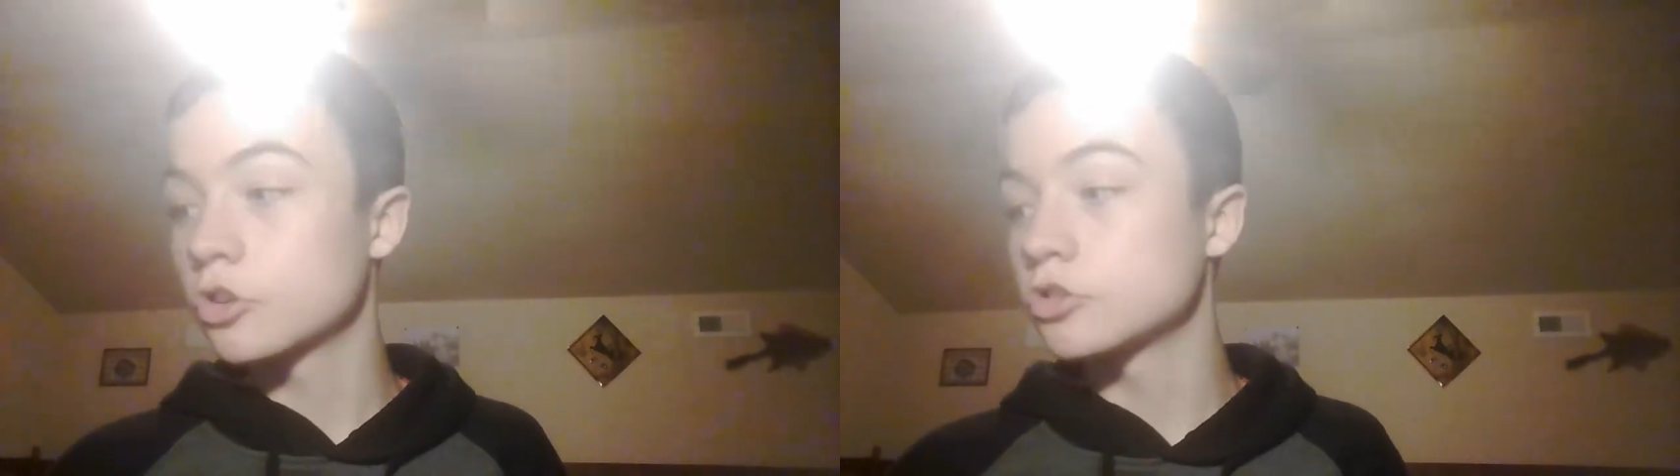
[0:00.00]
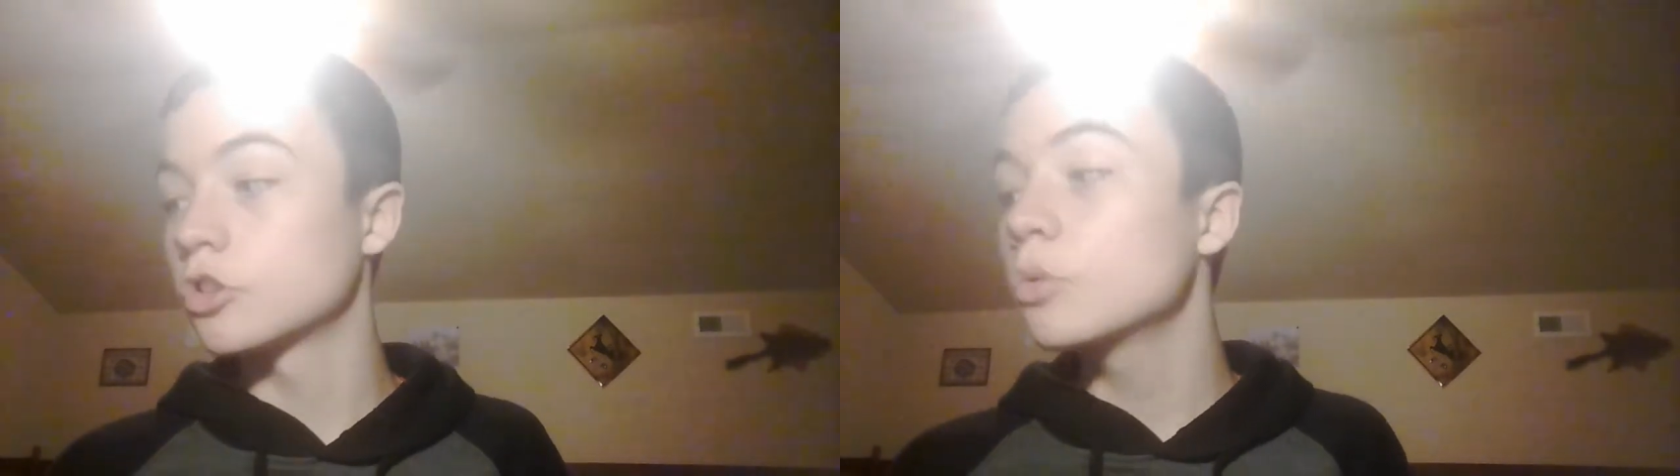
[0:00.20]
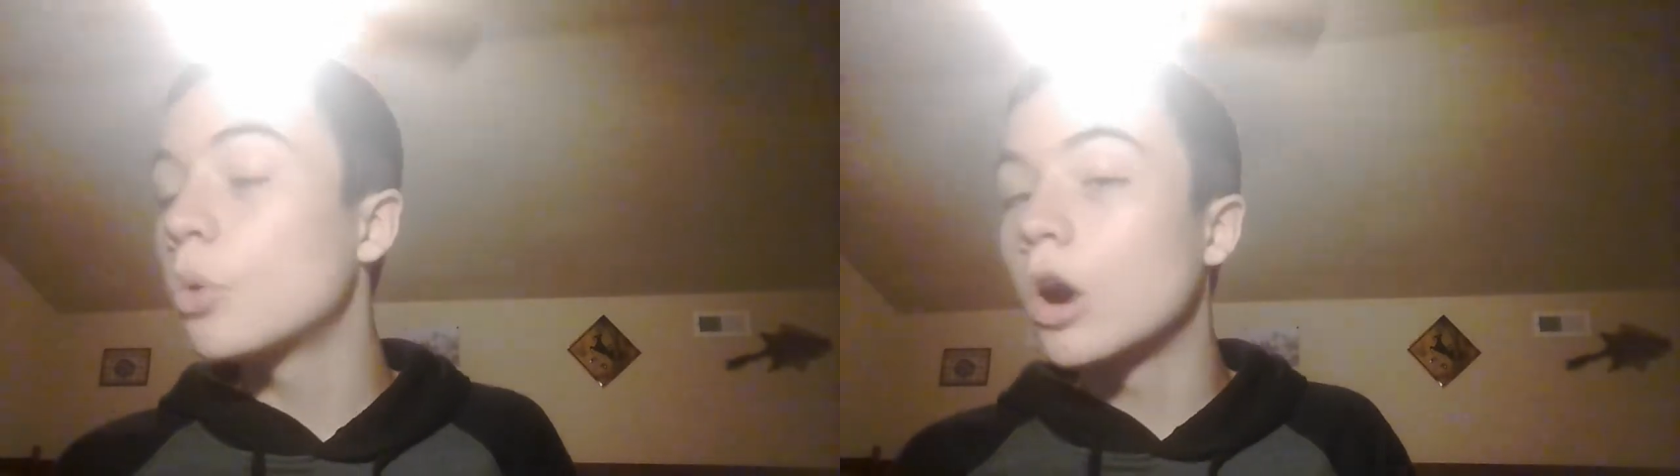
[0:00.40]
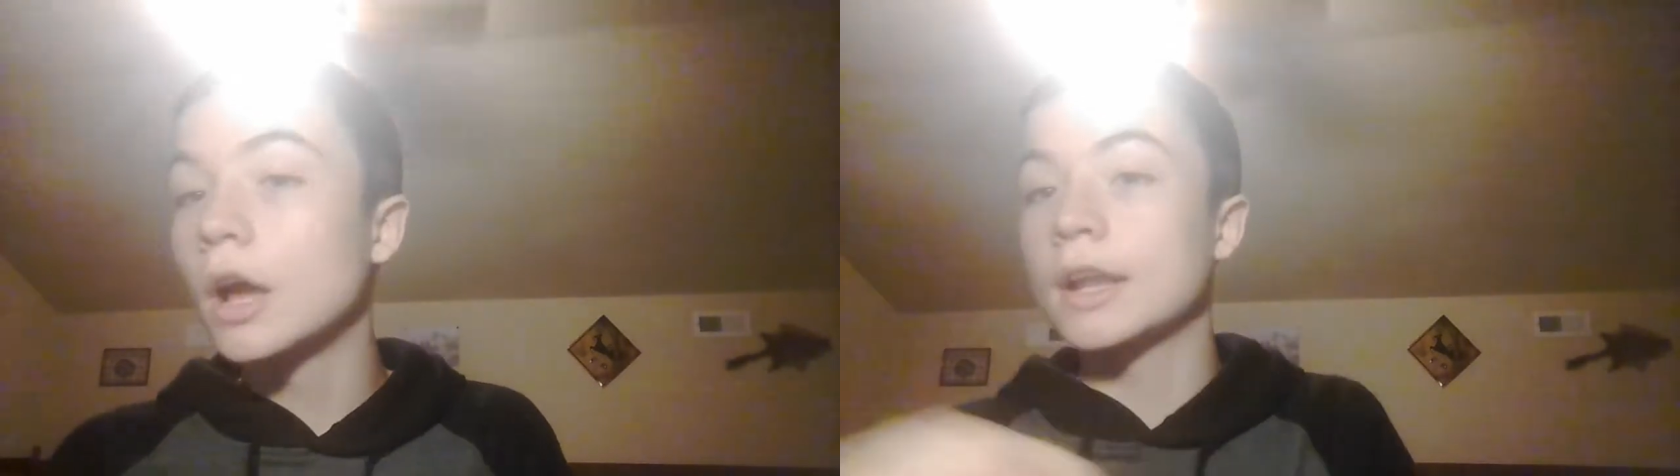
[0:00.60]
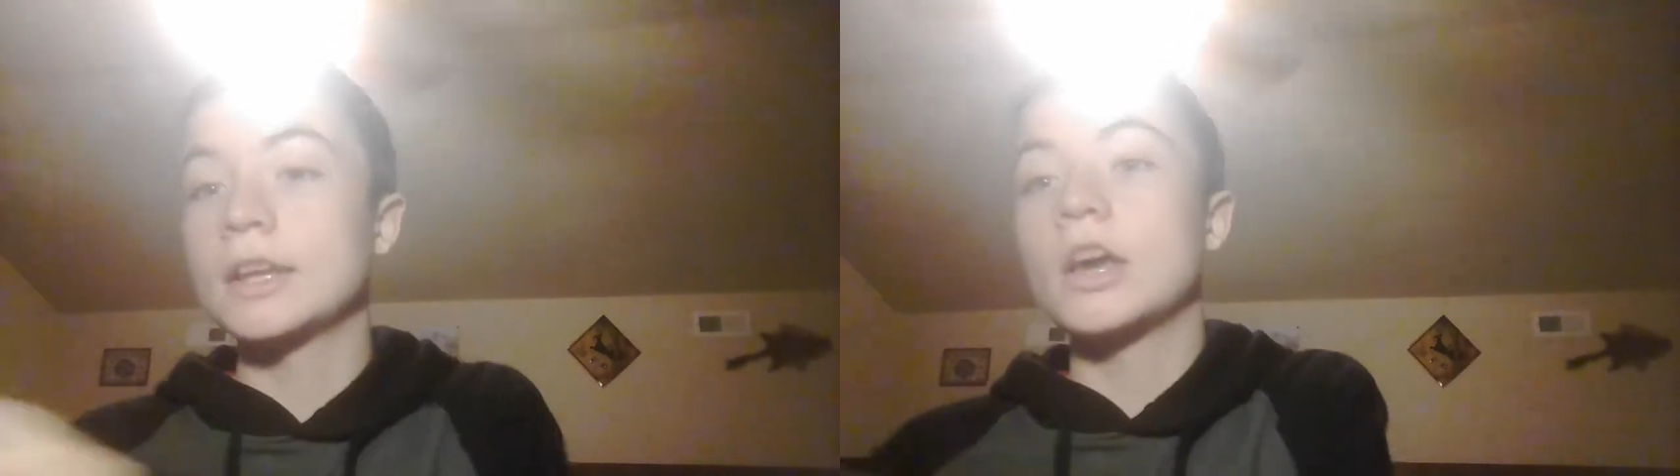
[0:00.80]
There's only
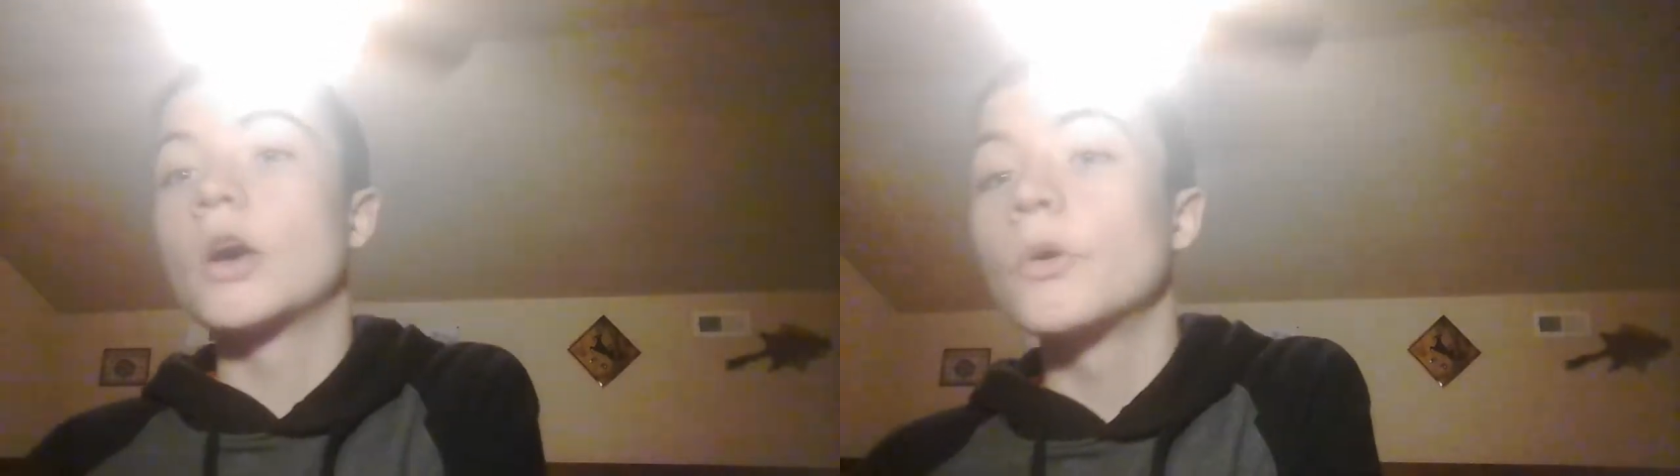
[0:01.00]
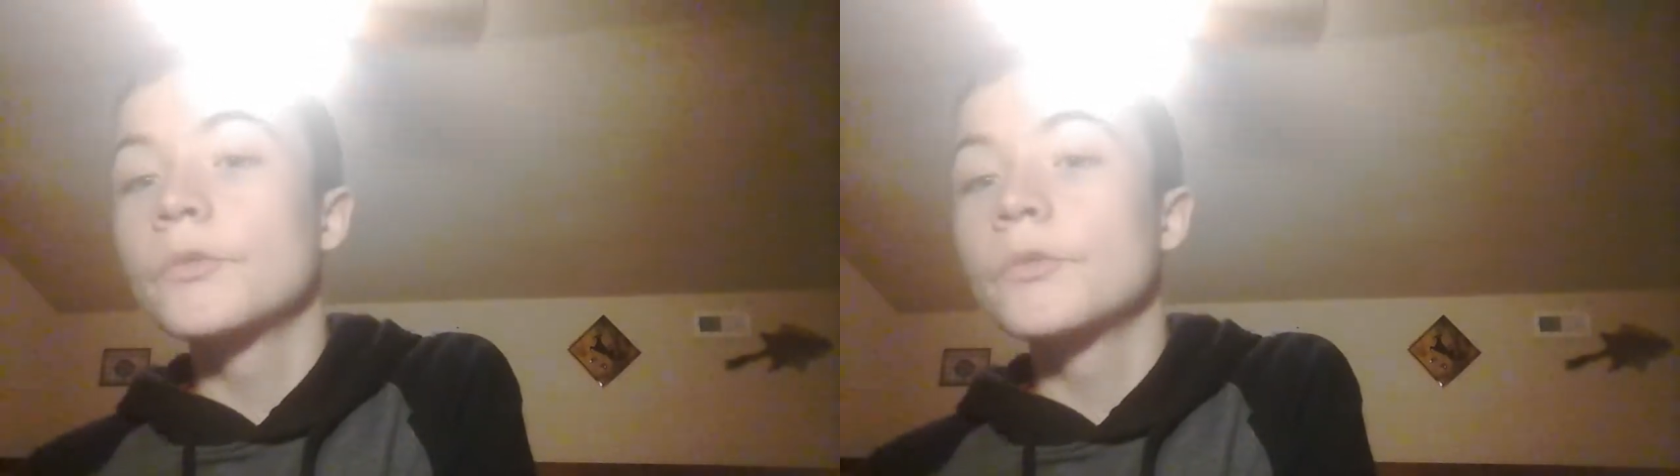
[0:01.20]
one, I know,